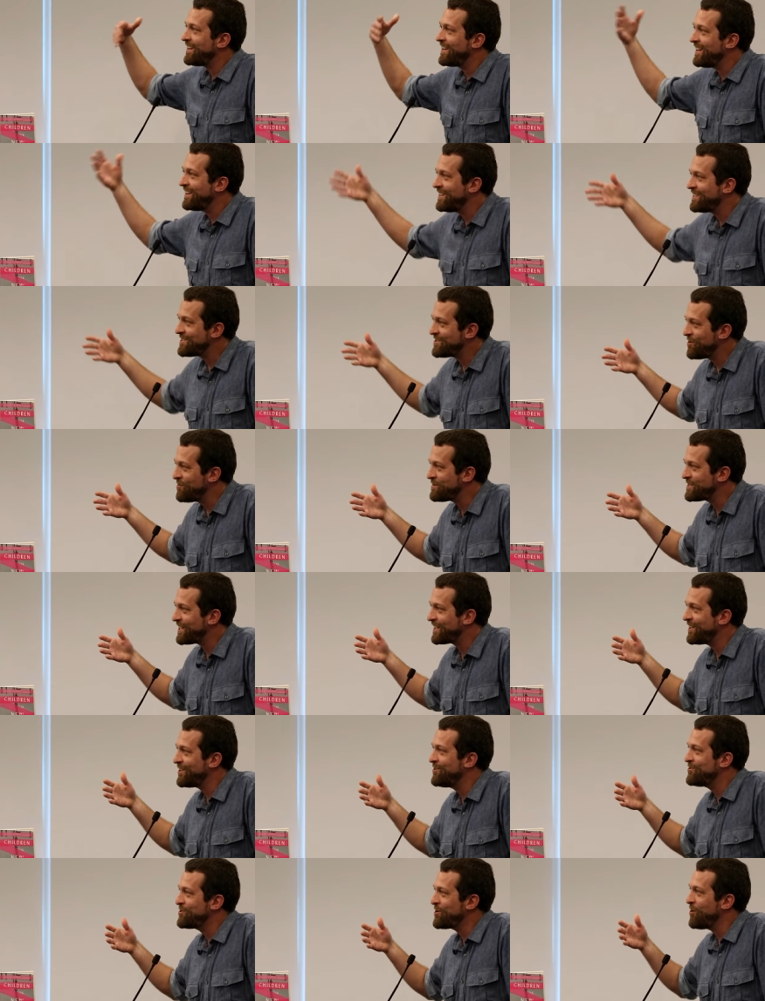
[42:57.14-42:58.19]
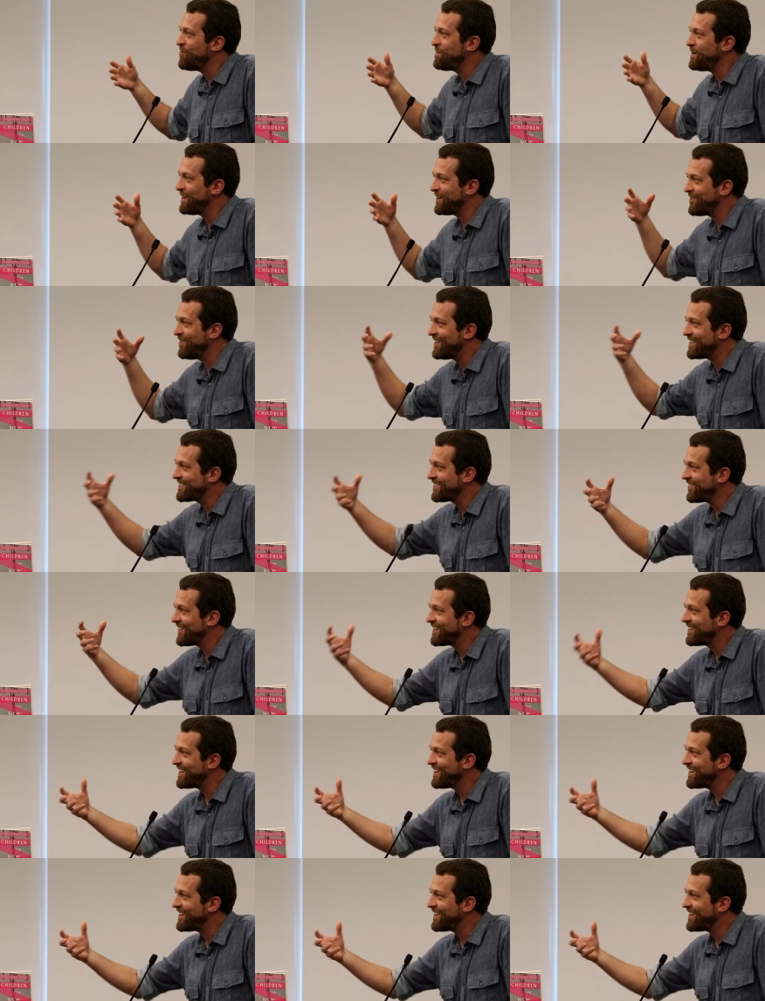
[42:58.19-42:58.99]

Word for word: again this is almost like a utopian question, right?